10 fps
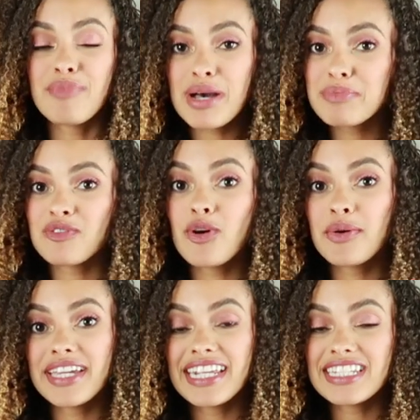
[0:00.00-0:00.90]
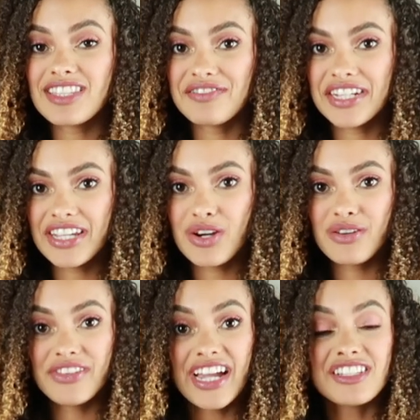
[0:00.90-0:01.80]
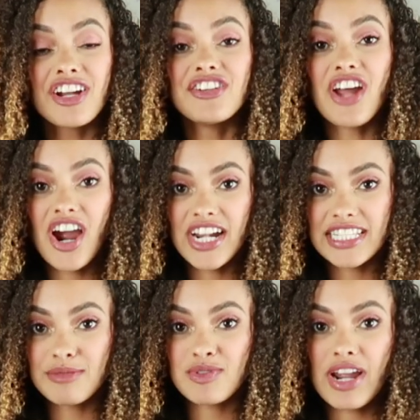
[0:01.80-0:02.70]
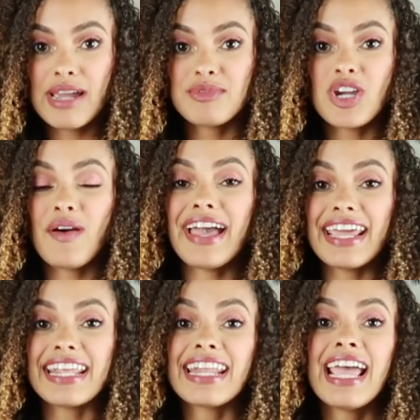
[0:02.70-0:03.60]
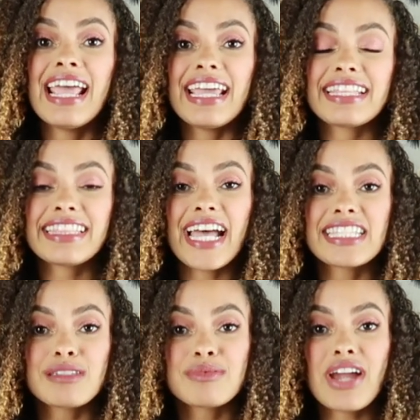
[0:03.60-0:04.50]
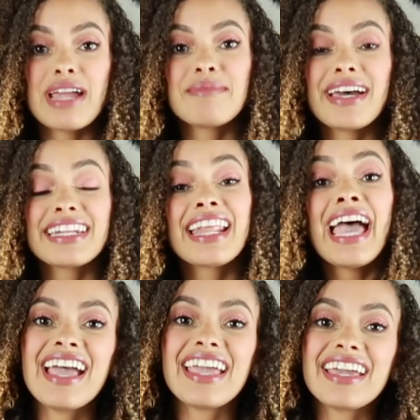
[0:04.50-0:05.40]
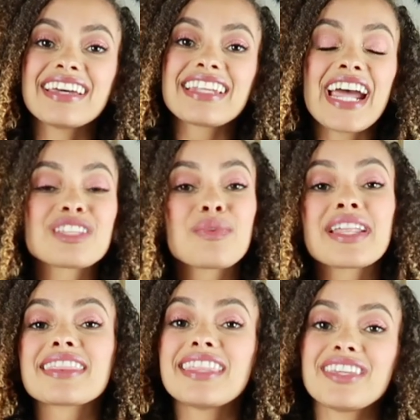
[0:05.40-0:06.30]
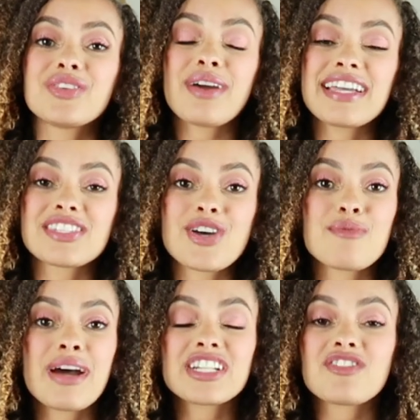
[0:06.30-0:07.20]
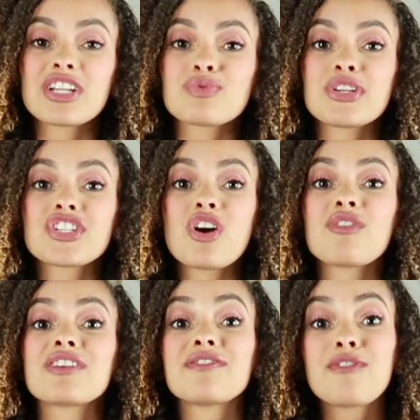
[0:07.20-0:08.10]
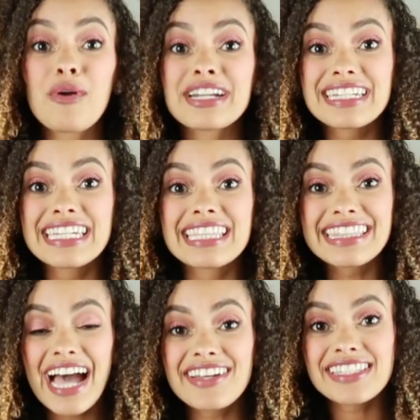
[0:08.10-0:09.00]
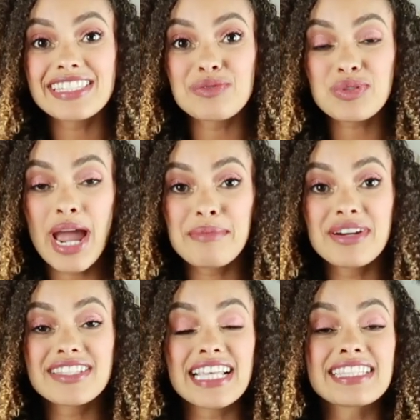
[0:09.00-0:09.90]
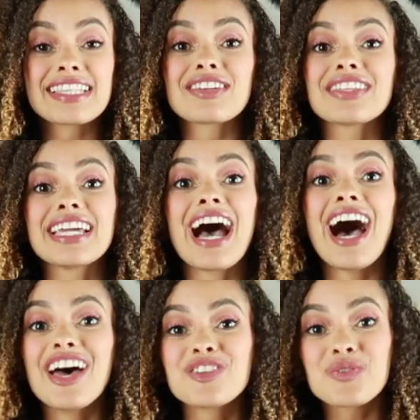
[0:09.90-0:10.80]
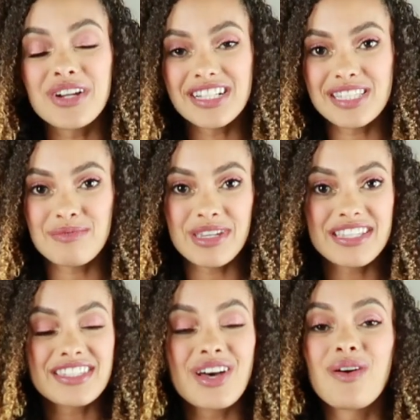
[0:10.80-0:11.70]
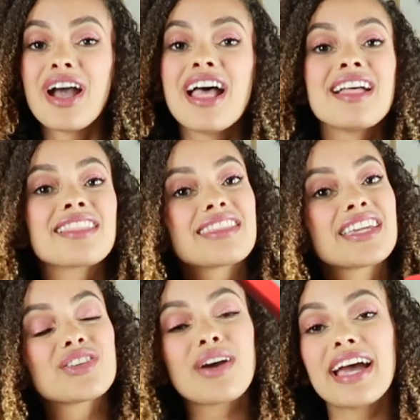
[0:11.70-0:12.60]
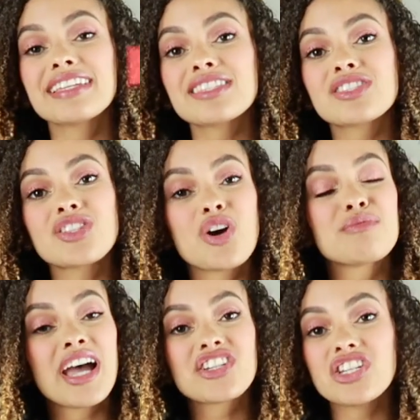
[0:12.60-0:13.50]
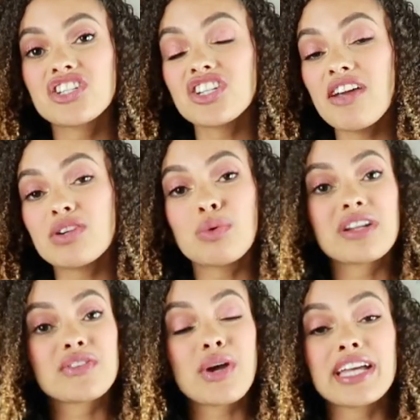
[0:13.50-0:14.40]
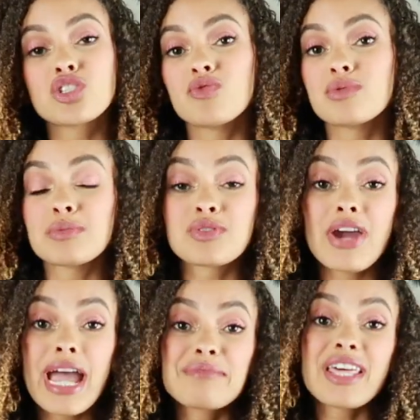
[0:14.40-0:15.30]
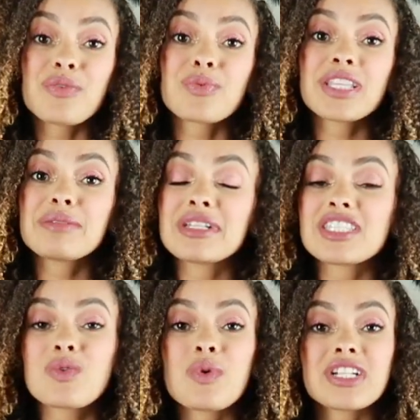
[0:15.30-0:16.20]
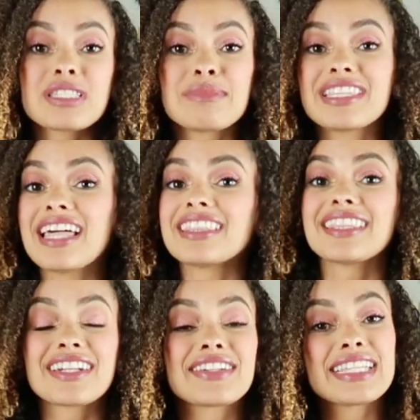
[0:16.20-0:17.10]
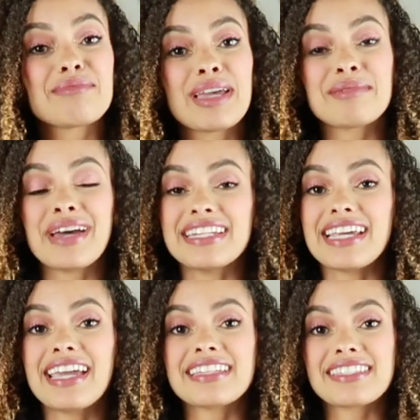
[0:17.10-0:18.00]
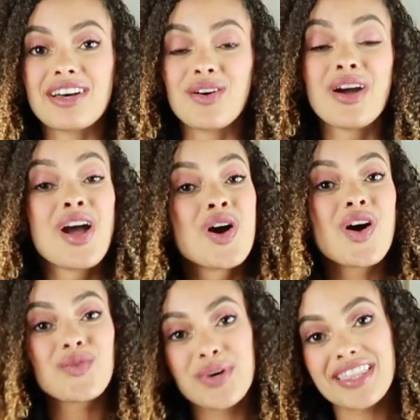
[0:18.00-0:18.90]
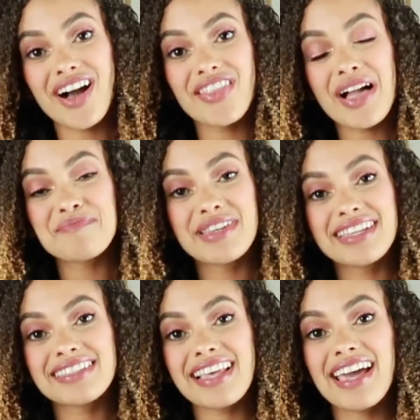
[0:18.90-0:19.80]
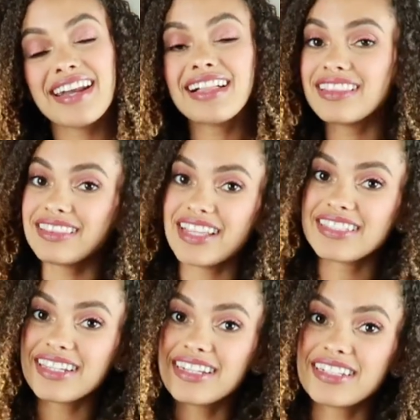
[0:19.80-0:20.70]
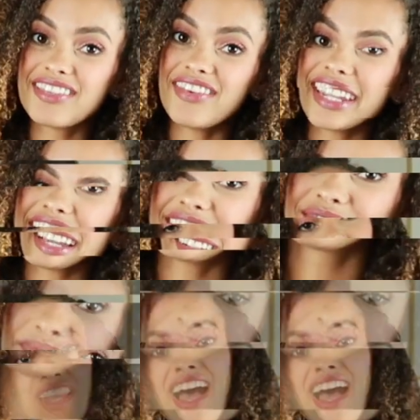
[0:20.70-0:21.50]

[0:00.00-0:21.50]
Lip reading: But before we get into the video, if you guys are not already subscribed, go ahead and hit that subscribe button. And I just wanna thank you guys so much for us reaching over 14,000 subscribers. That's literally unreal to me, so thank you guys so much. Each and every one of you guys who've subscribed, that really means the world to me. That literally made my day. So with all that being said, let's get into the video.